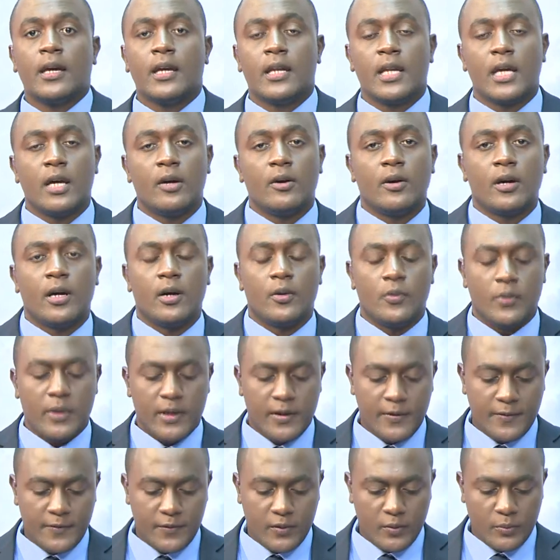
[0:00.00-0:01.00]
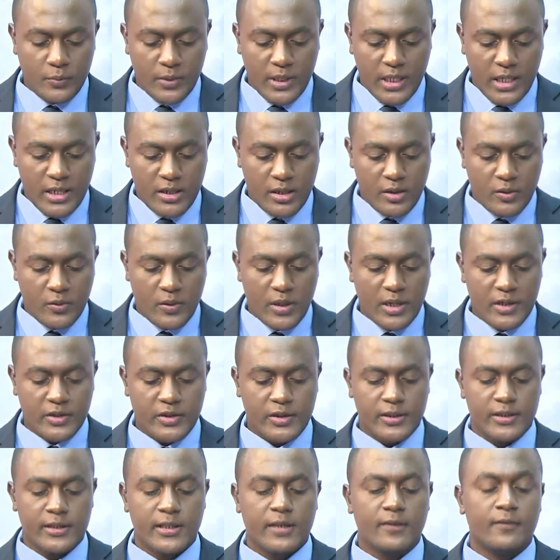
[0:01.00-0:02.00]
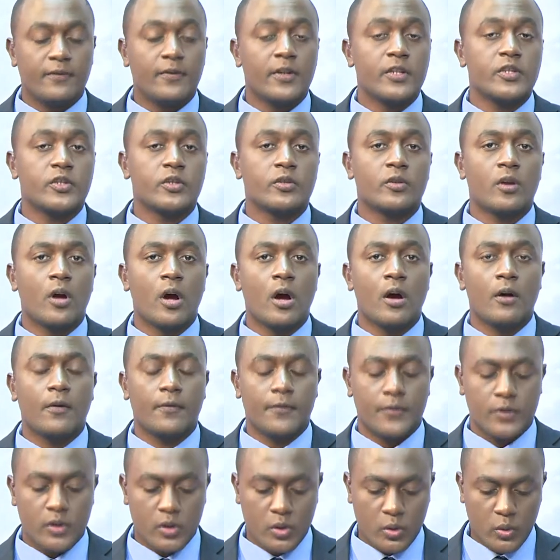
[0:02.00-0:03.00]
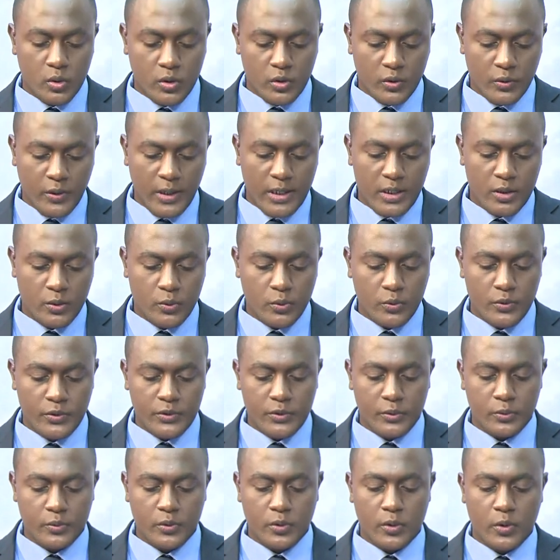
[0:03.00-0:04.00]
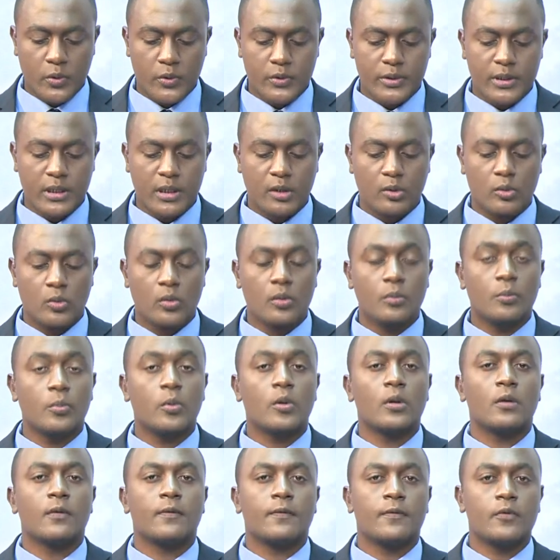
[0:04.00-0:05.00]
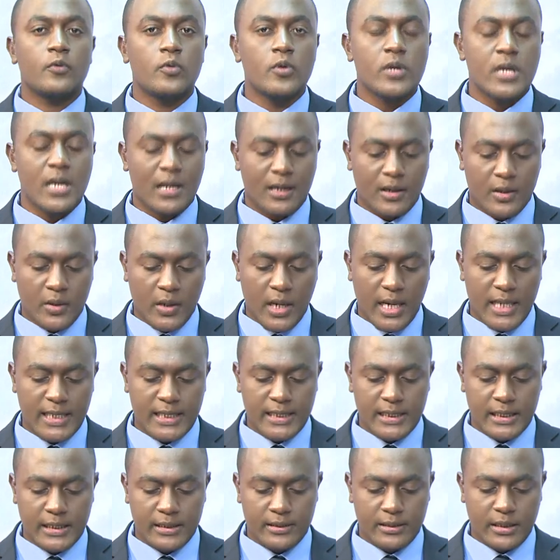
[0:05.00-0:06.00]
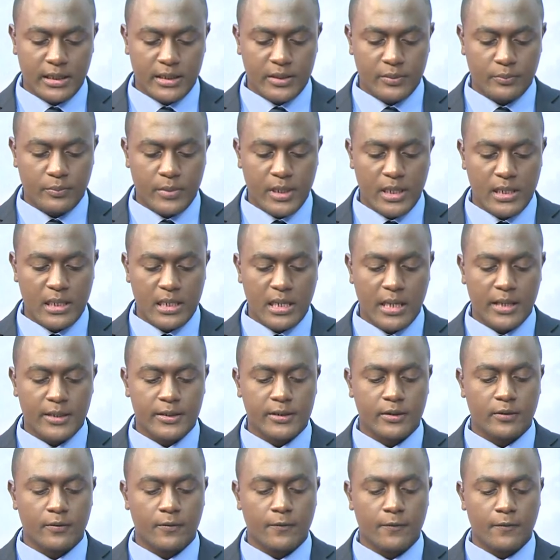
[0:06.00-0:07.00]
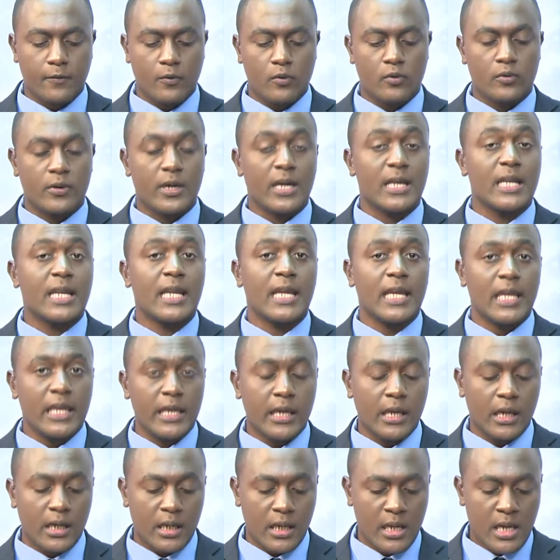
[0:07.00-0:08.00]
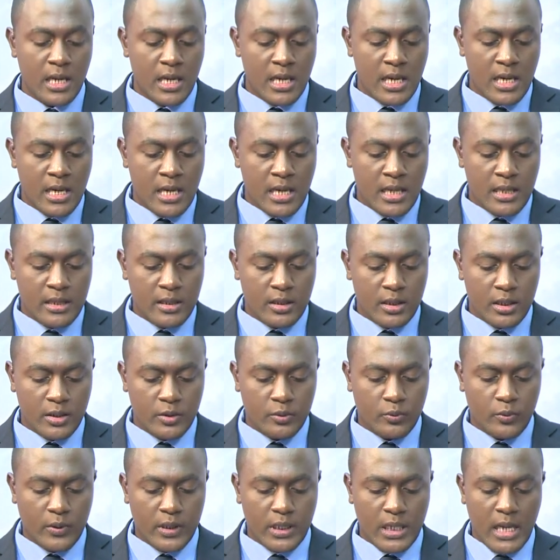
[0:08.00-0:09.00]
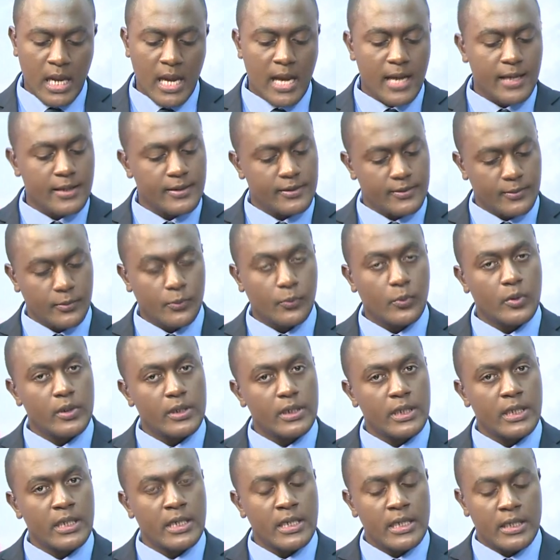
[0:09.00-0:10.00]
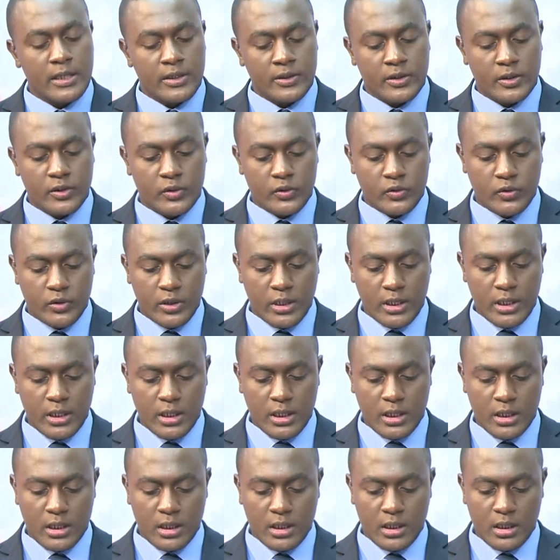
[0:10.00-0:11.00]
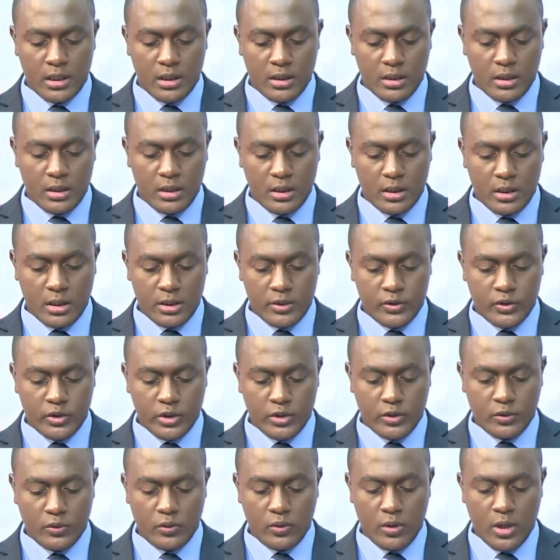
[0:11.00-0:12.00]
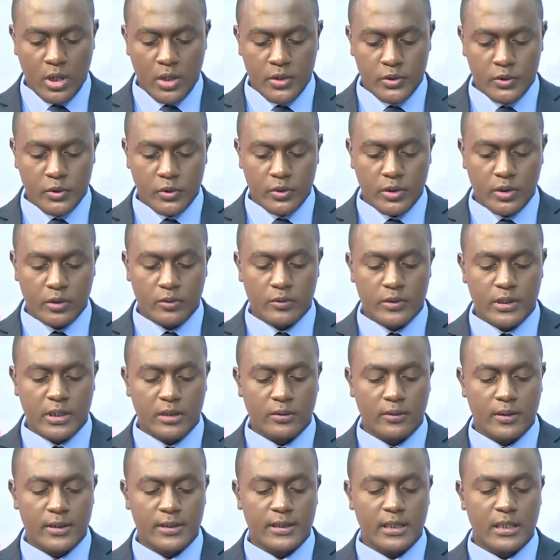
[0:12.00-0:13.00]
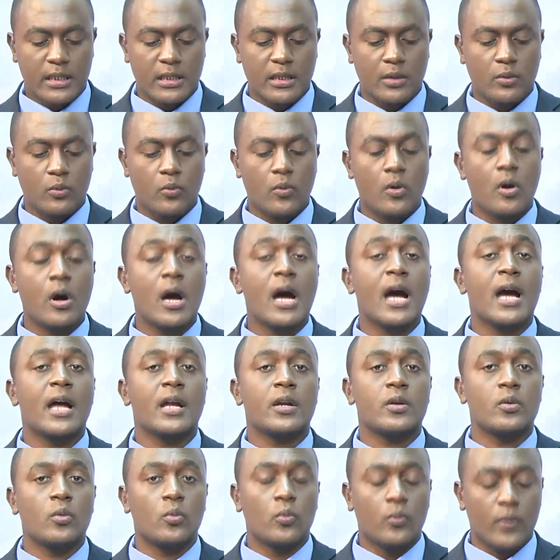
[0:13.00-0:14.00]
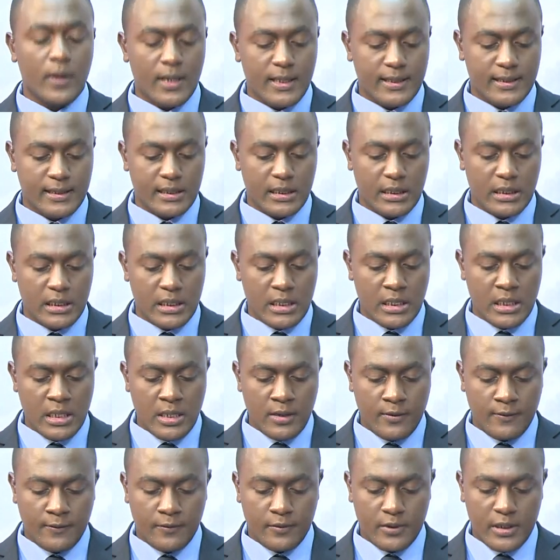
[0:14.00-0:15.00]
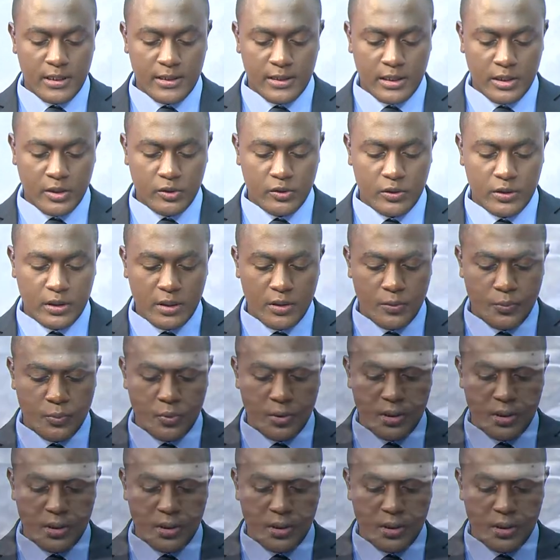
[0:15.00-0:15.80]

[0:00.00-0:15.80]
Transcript: And now, away from Kenya, Russia's invasion of Ukraine could soon cause a global food crisis that may last for an year, the UN has warned. Secretary General Antonio Guterres said the war had worsened food insecurity in